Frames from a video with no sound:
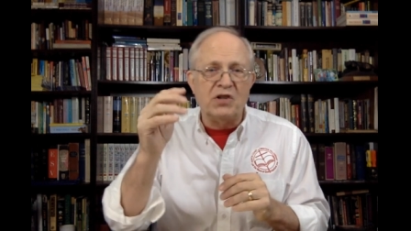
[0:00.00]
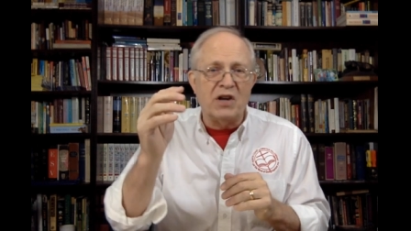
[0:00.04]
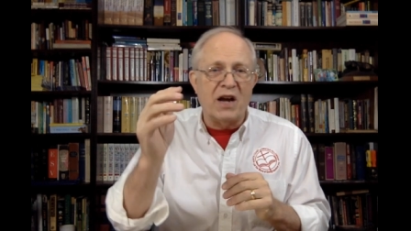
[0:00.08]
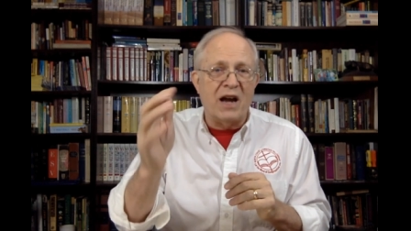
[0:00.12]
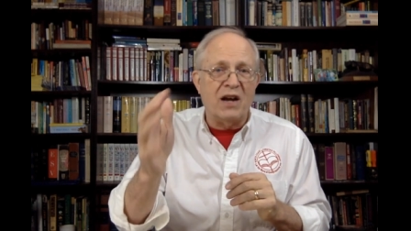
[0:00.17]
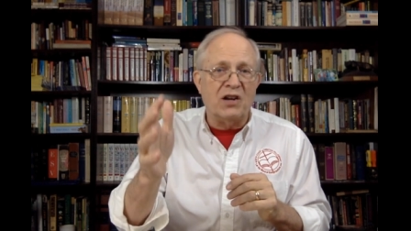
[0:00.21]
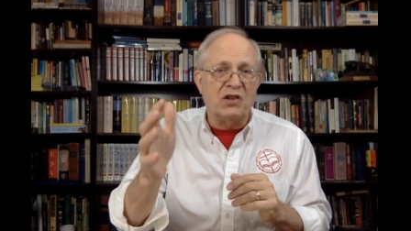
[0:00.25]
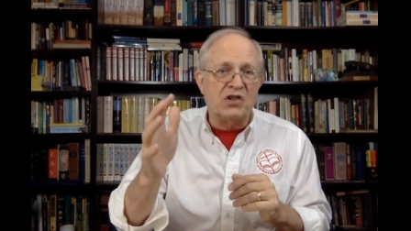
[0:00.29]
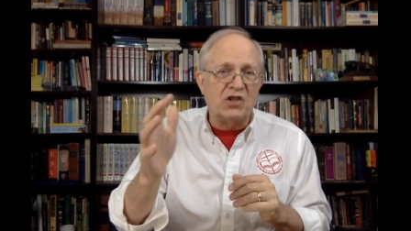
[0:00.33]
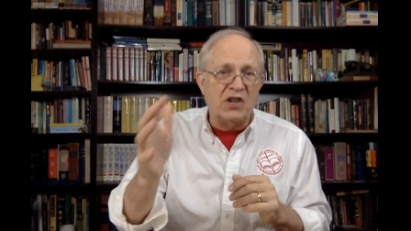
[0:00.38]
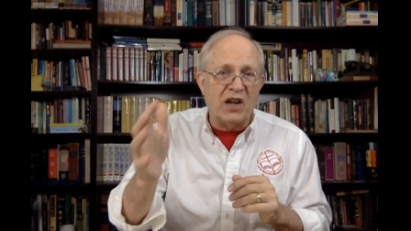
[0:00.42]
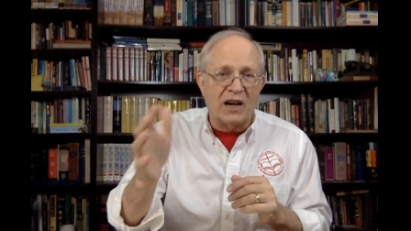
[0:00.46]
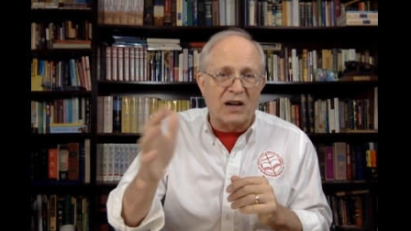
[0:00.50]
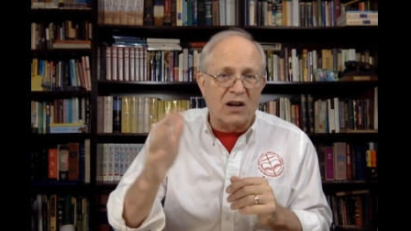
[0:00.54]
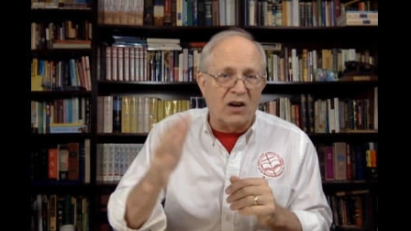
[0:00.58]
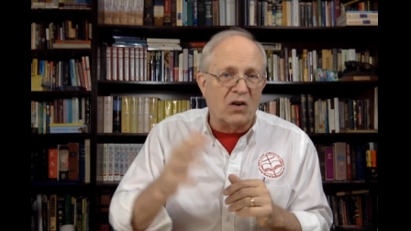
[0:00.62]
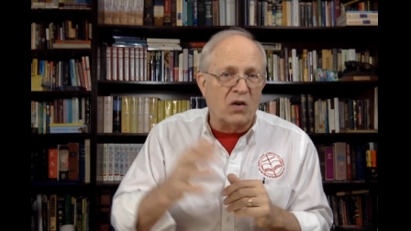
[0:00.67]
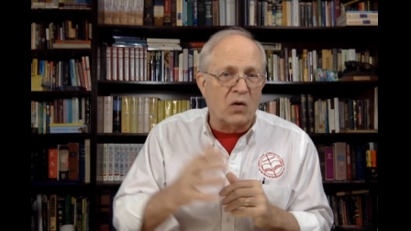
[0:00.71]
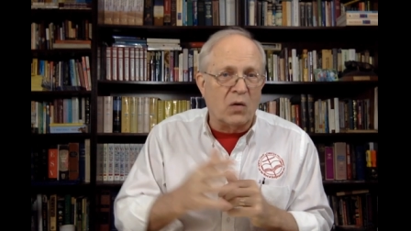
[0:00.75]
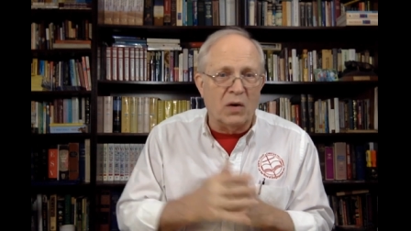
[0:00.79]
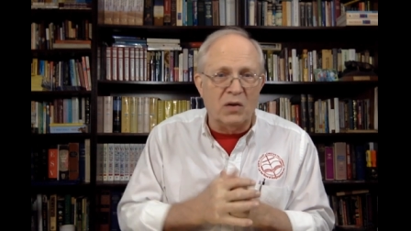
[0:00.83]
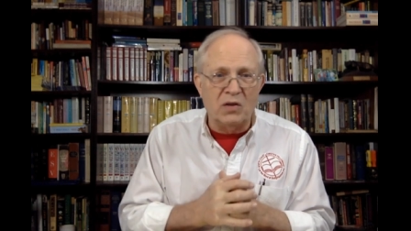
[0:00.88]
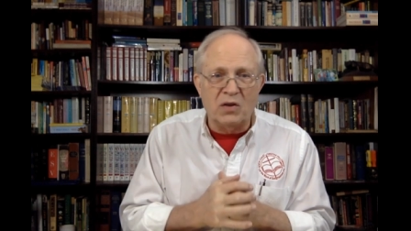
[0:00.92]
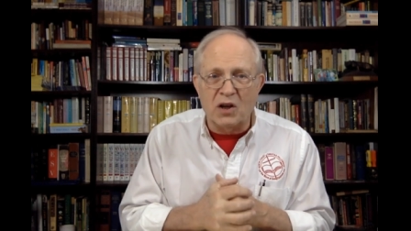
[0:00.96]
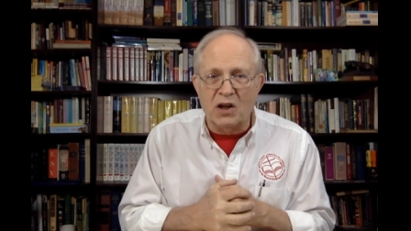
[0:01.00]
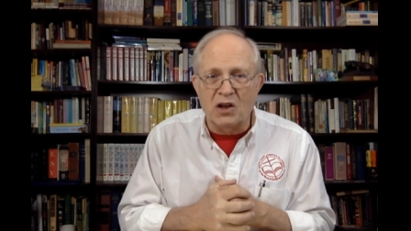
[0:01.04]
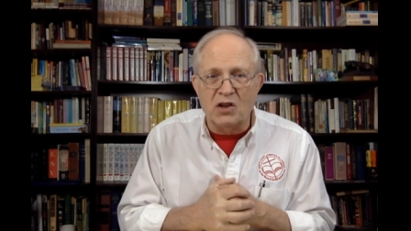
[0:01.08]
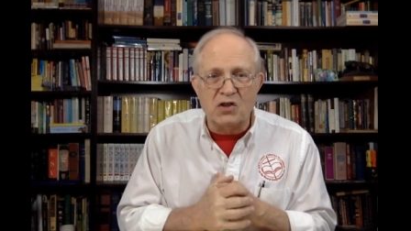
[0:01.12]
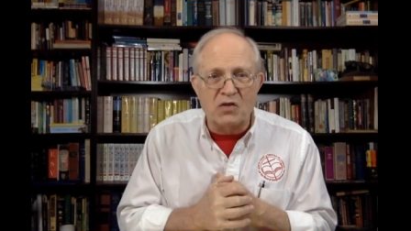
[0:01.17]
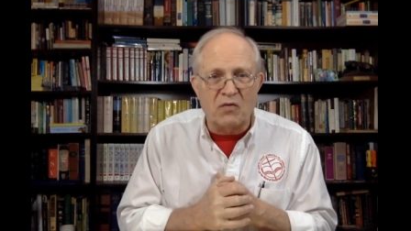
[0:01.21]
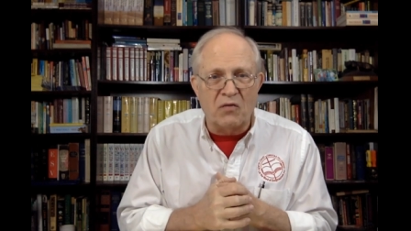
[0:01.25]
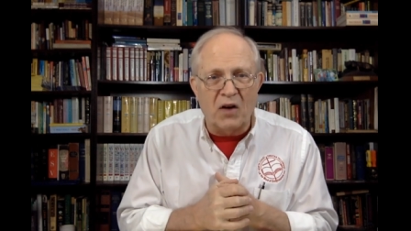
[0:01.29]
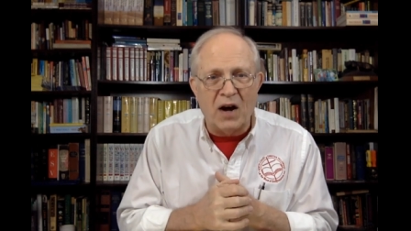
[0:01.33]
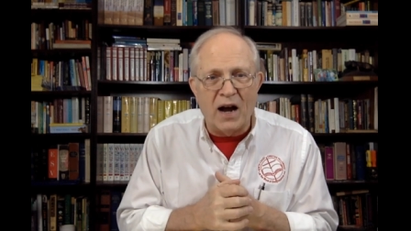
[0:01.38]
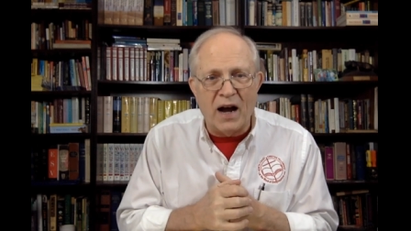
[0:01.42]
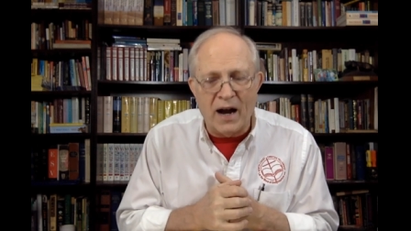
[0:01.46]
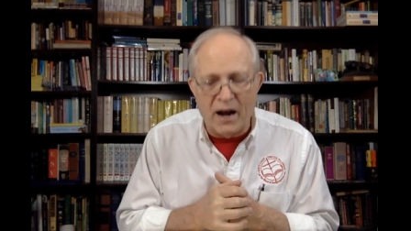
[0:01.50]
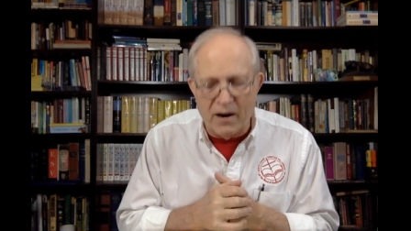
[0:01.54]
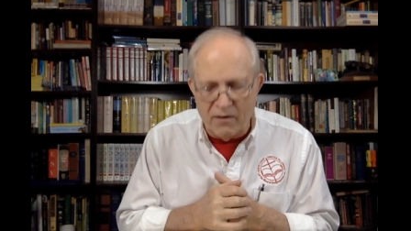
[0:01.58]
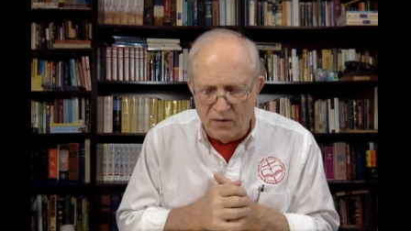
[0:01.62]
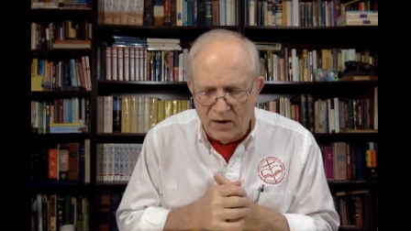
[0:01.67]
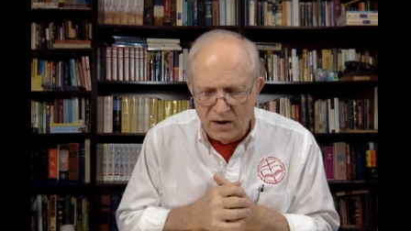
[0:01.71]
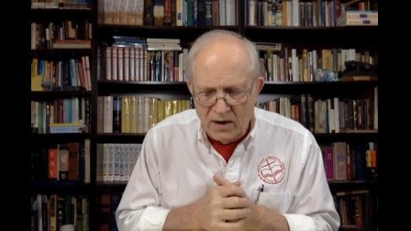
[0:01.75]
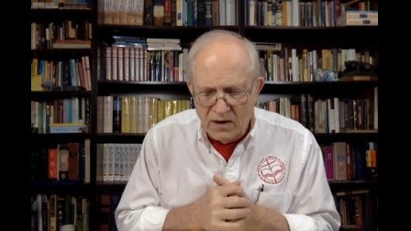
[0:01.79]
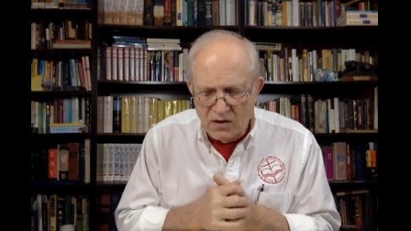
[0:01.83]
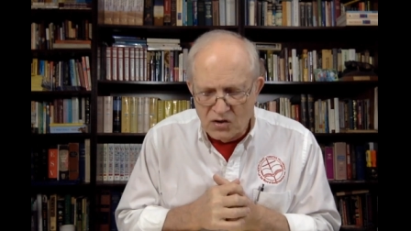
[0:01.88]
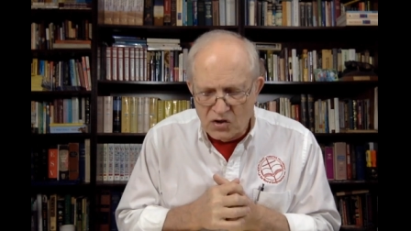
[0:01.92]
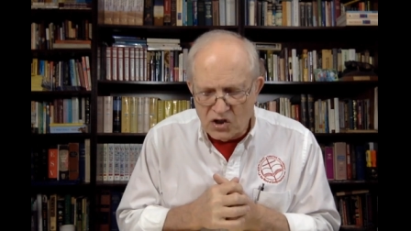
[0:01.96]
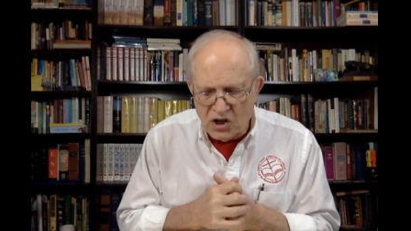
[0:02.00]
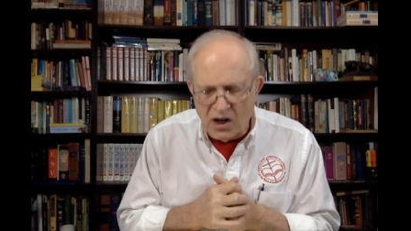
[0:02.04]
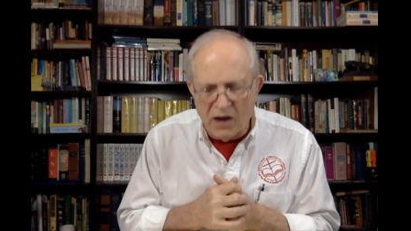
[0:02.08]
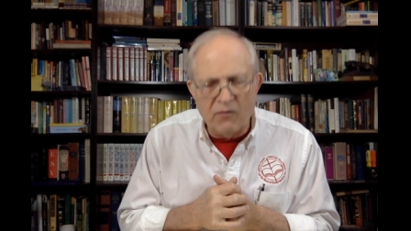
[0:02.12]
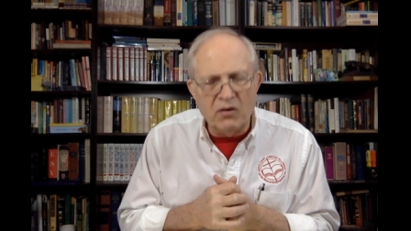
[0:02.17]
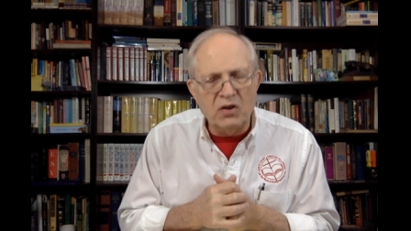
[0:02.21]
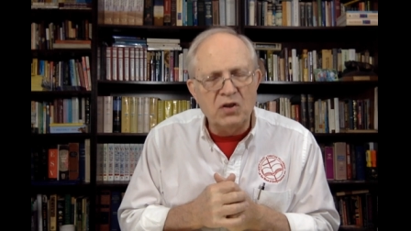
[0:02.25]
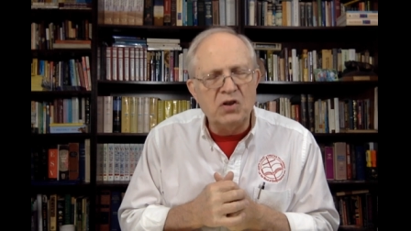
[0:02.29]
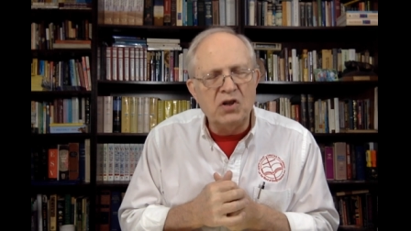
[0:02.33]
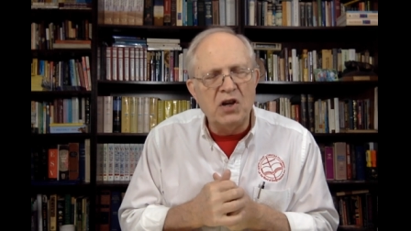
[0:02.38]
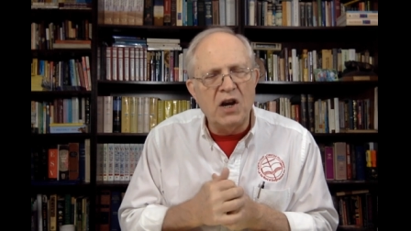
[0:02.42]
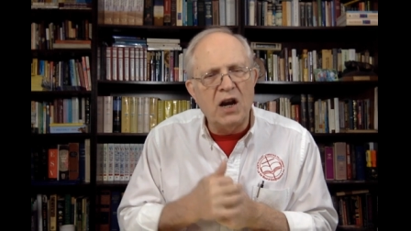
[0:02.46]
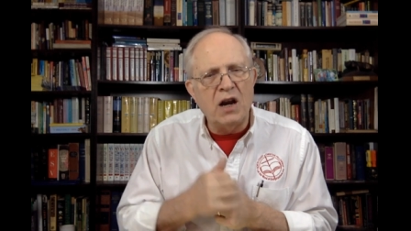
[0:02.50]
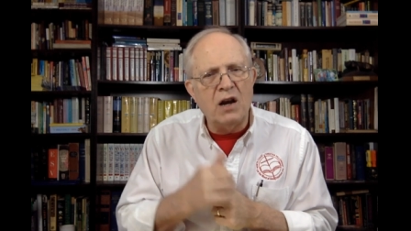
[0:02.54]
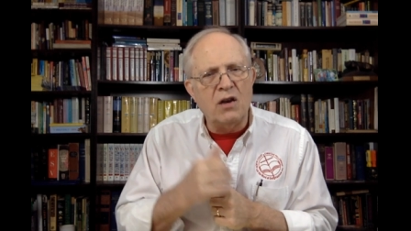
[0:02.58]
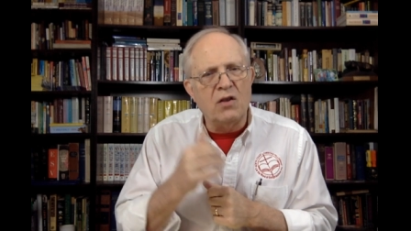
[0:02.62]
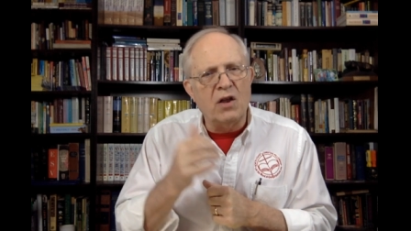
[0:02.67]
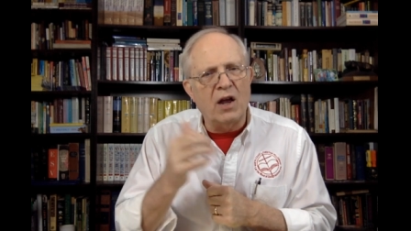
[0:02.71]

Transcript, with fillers: as 2 Corinthians 5 17,